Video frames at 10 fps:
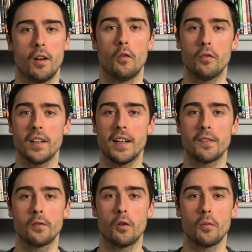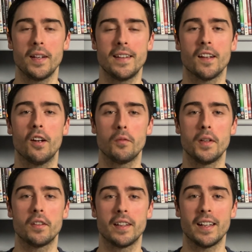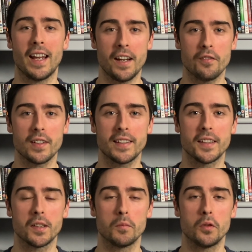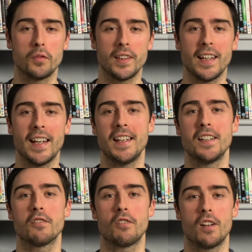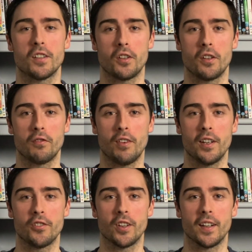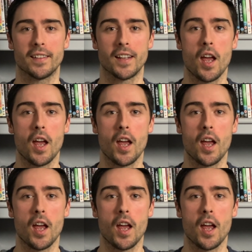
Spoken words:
Over the next 4 weeks, I'm going to be looking at every single movie in the Wrong Turn franchise.